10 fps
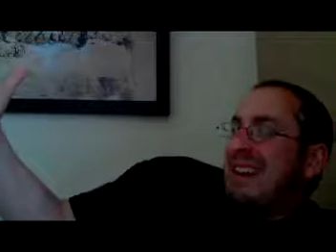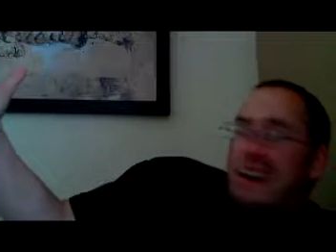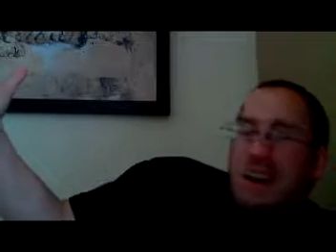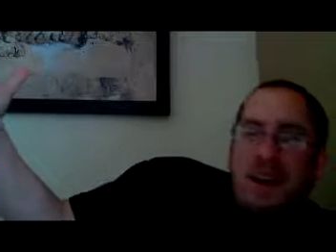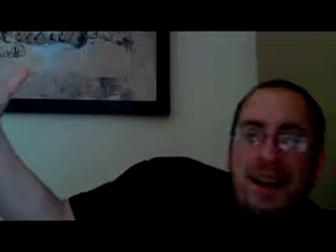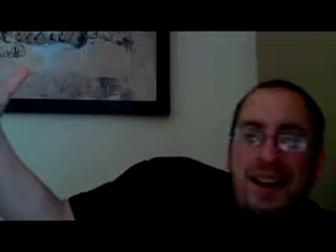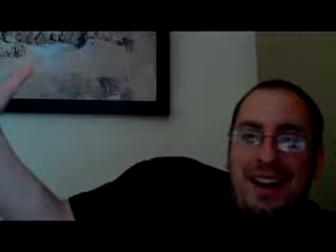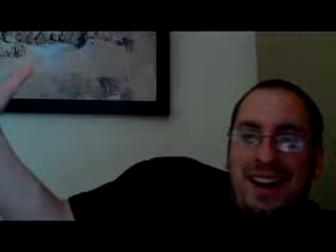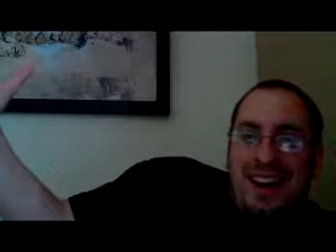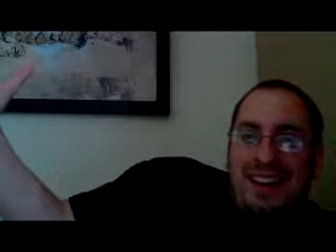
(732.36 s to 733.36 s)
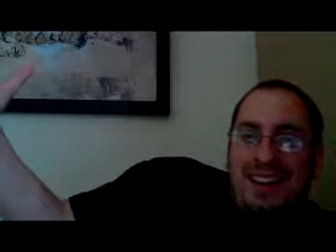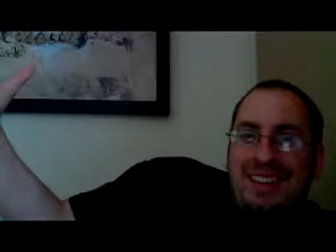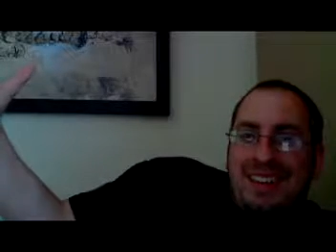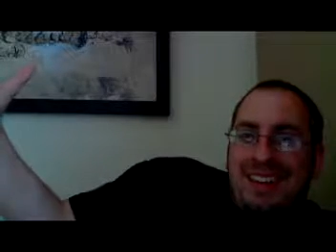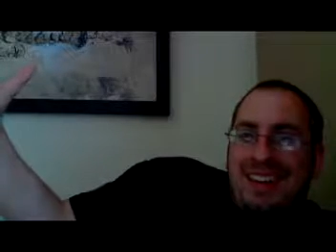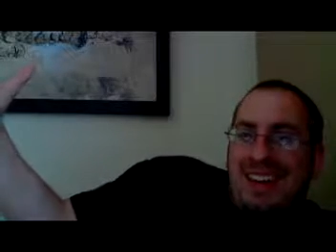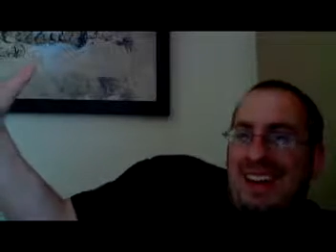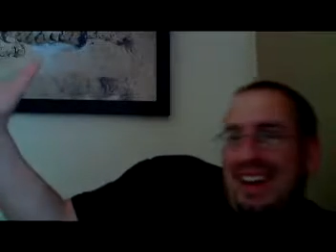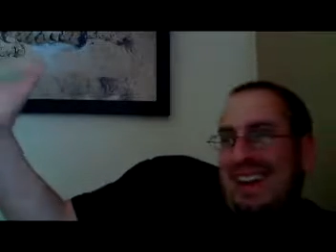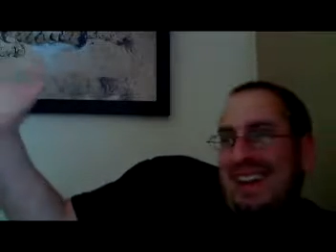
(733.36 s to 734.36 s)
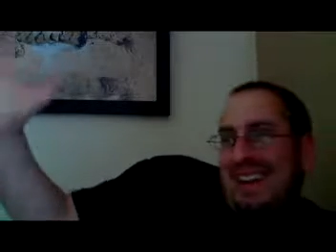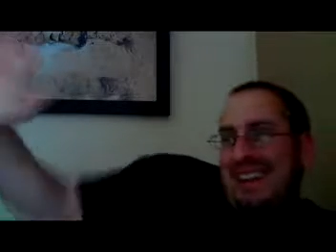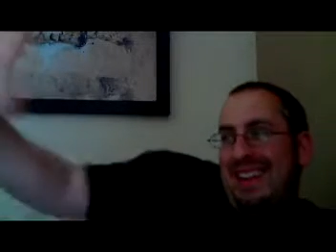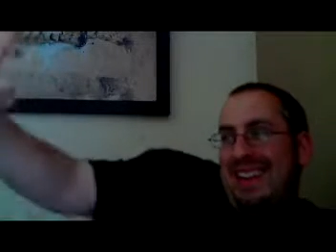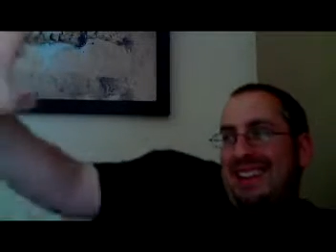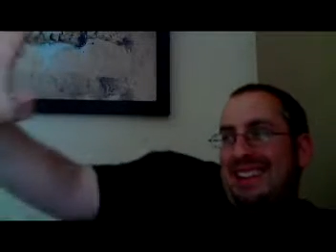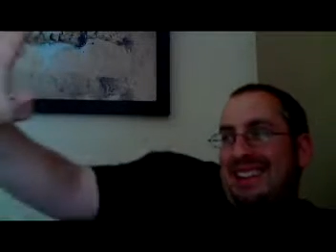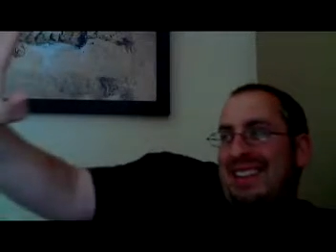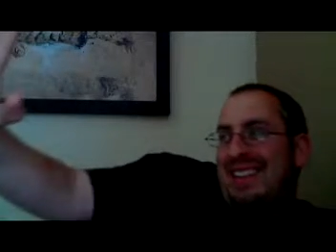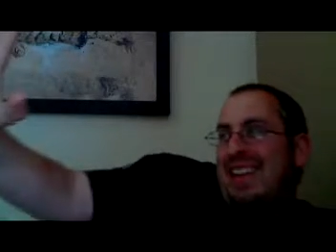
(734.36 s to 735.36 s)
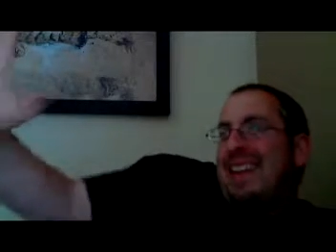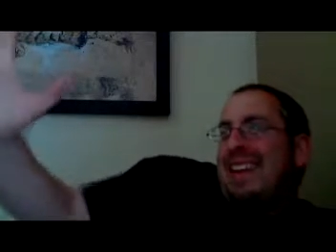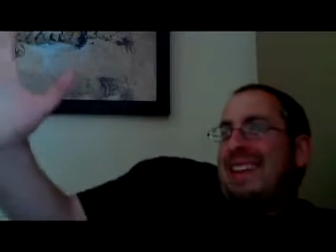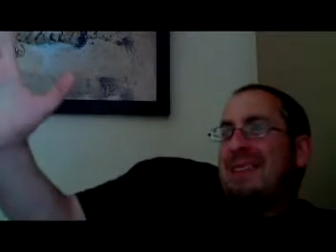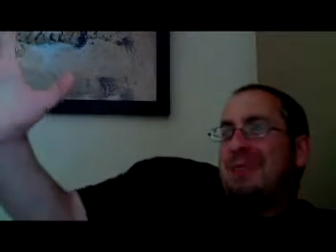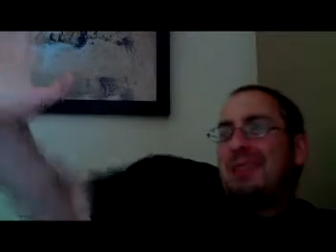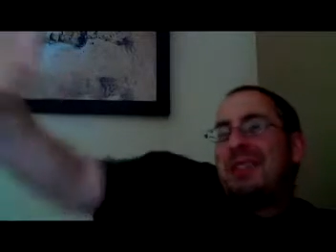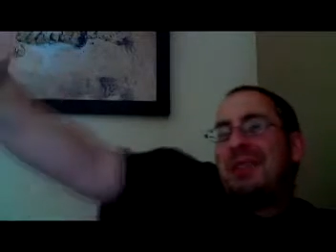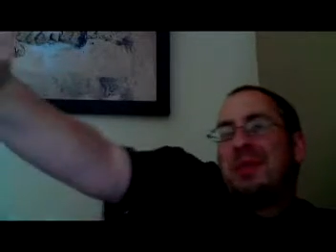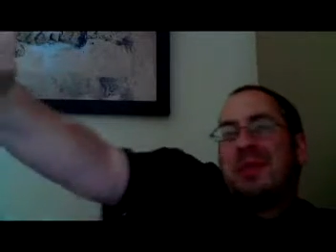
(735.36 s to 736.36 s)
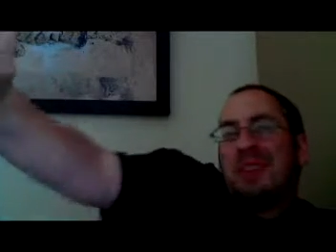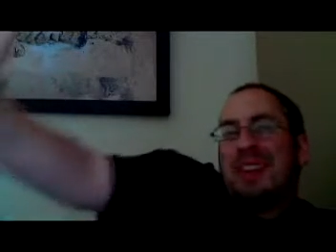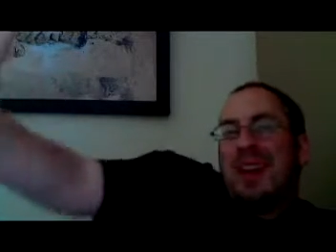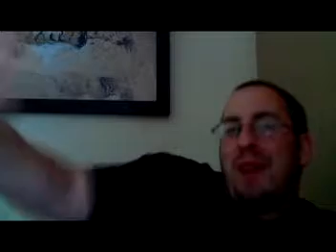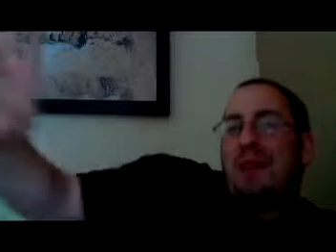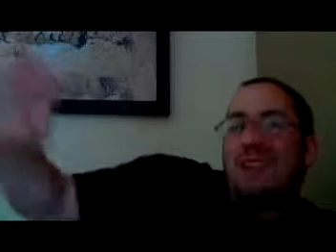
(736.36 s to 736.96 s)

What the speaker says: Iron Man hand on, and he has the light, and he's pushing it towards the camera.